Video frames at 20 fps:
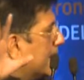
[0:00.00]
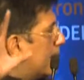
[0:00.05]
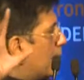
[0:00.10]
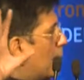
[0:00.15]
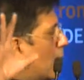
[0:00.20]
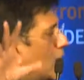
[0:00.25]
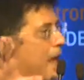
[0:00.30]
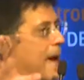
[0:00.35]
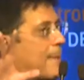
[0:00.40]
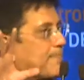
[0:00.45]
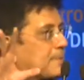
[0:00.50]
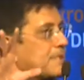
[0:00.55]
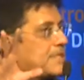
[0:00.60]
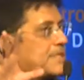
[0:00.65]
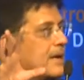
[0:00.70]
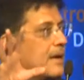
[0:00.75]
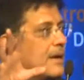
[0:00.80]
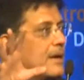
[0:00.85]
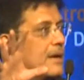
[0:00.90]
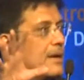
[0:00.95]
It collapsed
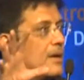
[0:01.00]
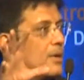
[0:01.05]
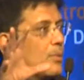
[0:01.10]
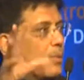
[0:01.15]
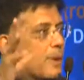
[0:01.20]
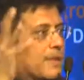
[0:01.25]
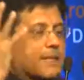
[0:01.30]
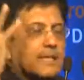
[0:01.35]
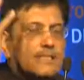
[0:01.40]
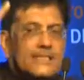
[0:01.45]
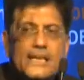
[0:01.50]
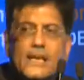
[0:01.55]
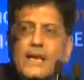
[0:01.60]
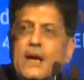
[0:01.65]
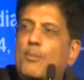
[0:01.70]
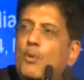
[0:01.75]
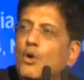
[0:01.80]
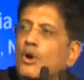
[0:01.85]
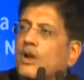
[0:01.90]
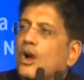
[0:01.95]
when the Singapore